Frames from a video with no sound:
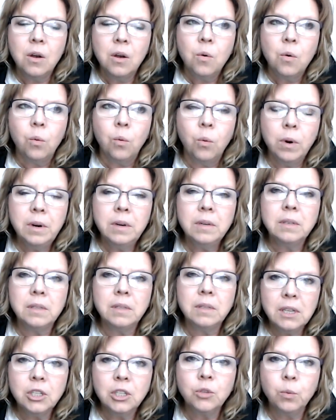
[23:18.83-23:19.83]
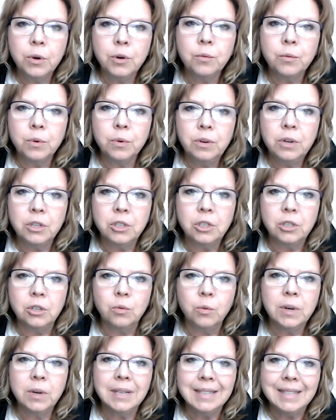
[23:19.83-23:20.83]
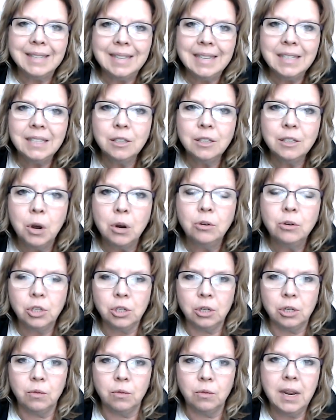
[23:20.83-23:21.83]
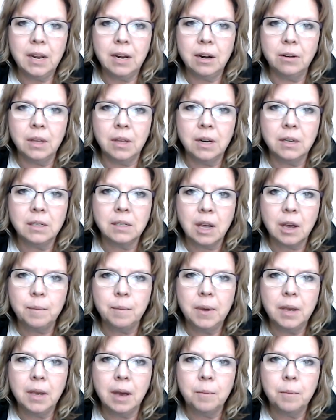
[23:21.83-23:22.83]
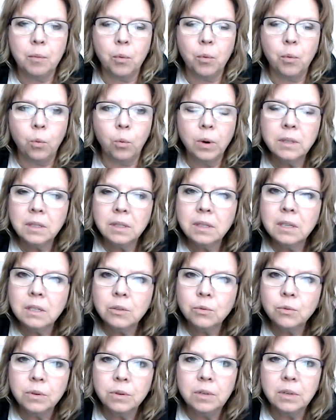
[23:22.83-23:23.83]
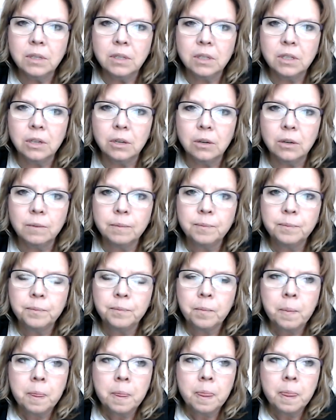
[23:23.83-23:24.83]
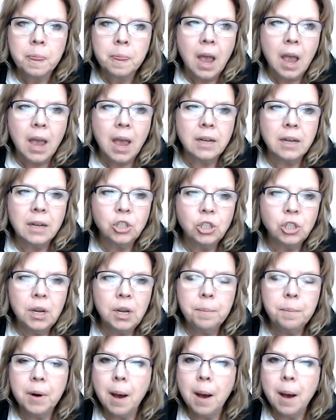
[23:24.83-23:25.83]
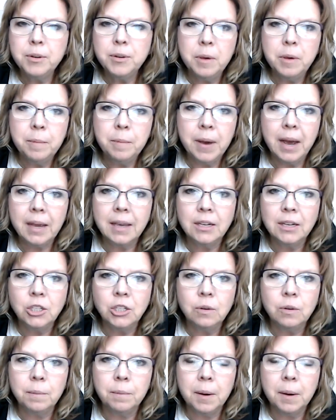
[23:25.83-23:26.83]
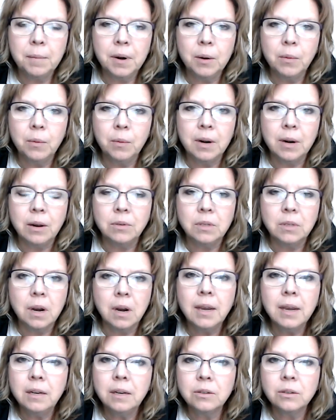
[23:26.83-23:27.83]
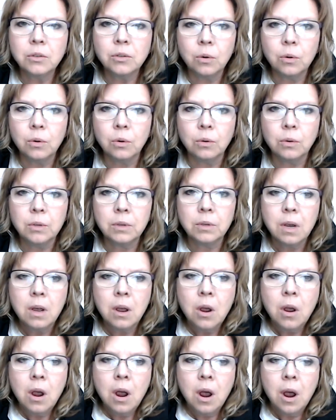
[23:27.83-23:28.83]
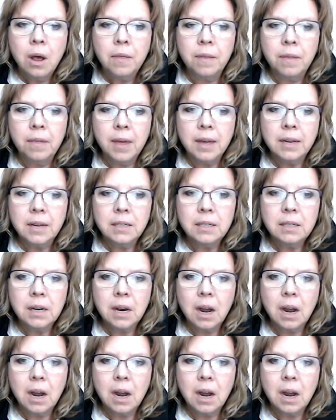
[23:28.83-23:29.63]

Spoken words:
what is this one rooted to? What is this emotion right here that is coming up? What's this rooted to? And she popped me back into a memory when I was 9 years old that